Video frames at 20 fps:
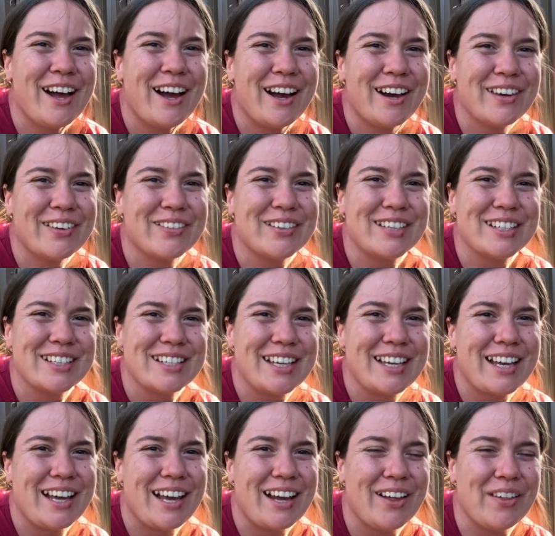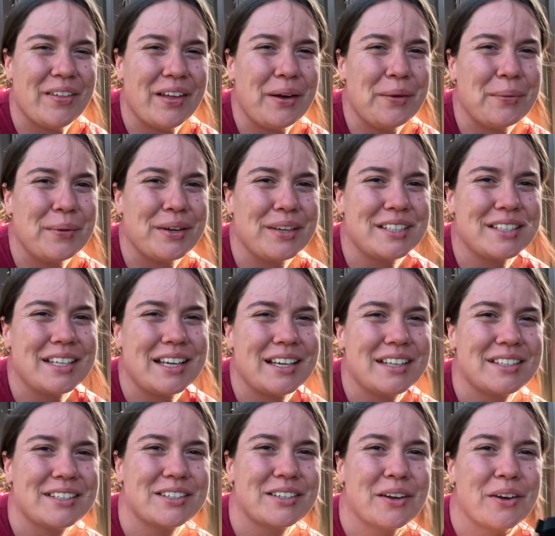I don't want to see how that works
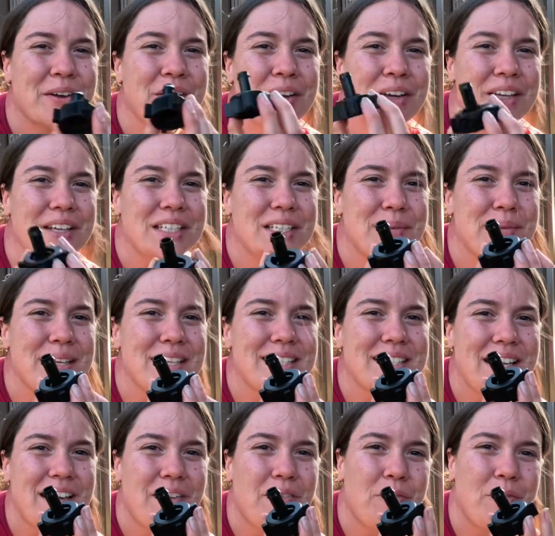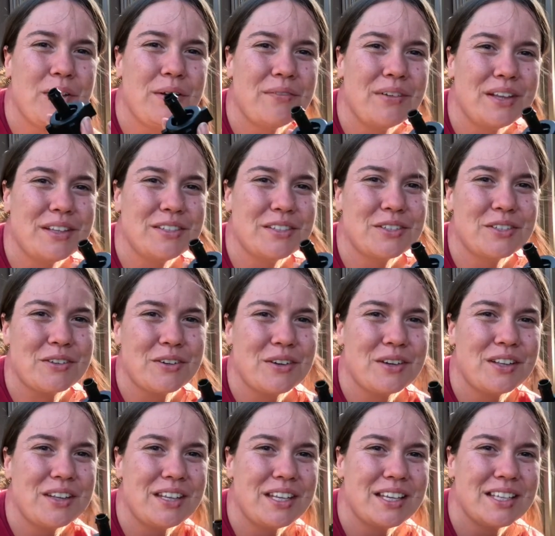out. So to be safe, we've
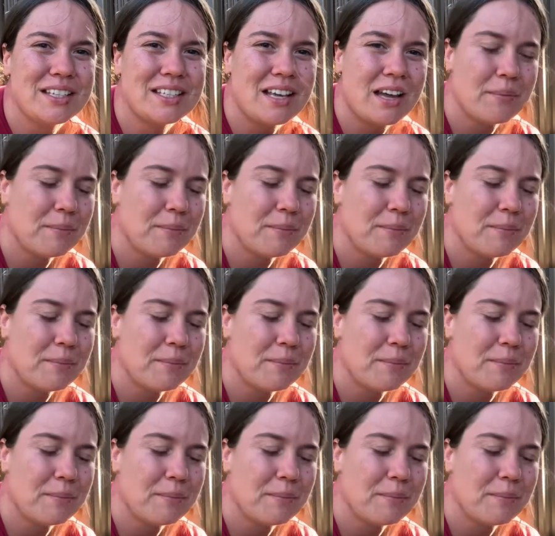unscrewed this.